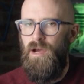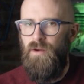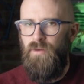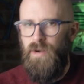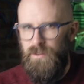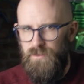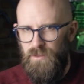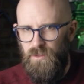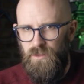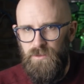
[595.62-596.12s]

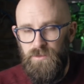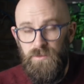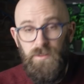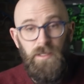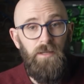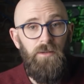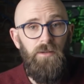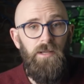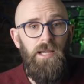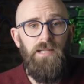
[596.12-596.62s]
around the whole
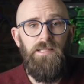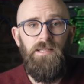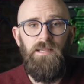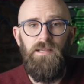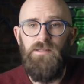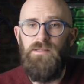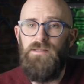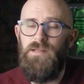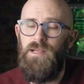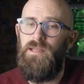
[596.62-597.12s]
thing, creating
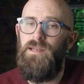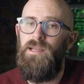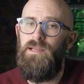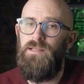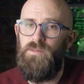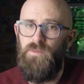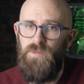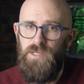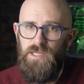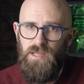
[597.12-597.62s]
a chicken egg
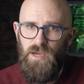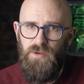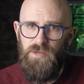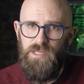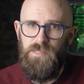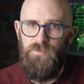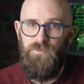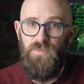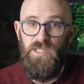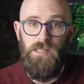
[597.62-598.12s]
as we know
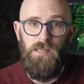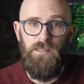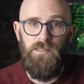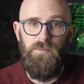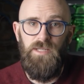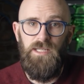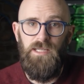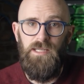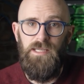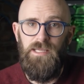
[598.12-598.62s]
it. This
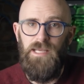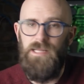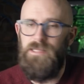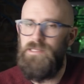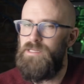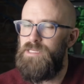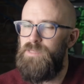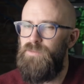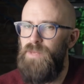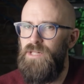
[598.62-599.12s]
ultimately gets
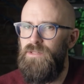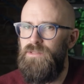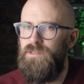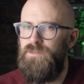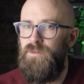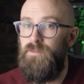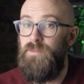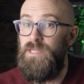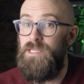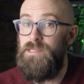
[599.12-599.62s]
expelled
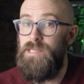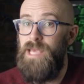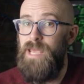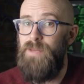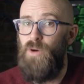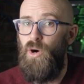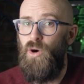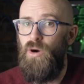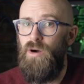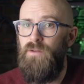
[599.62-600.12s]
from the
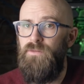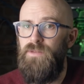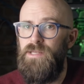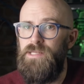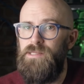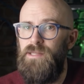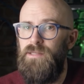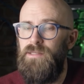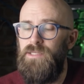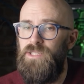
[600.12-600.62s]
same orifice
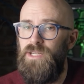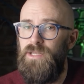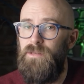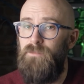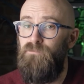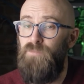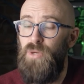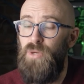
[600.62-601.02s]
that the chicken